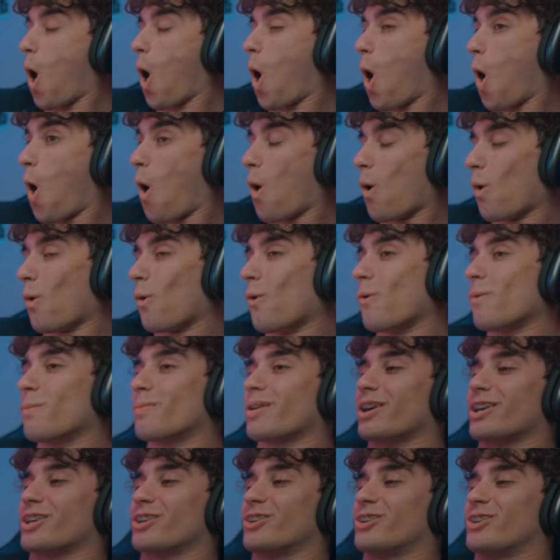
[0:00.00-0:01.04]
Oh my
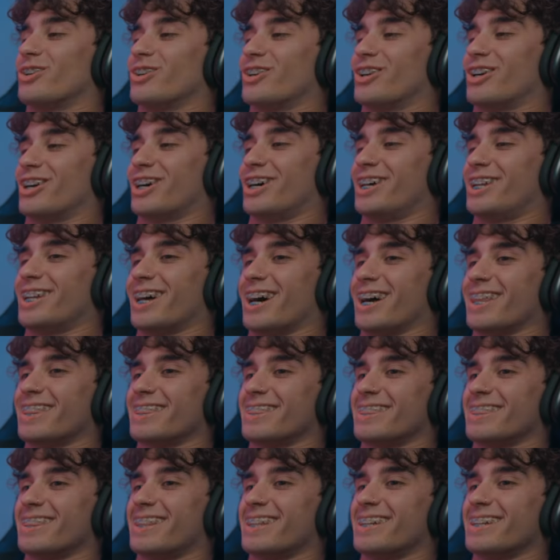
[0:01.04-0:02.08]
god.
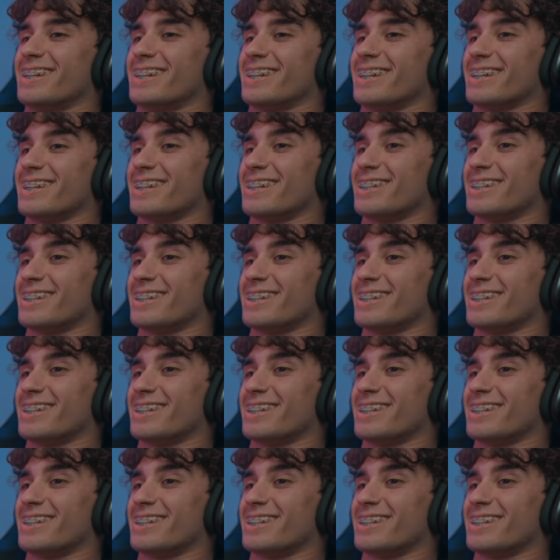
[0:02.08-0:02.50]
Christ!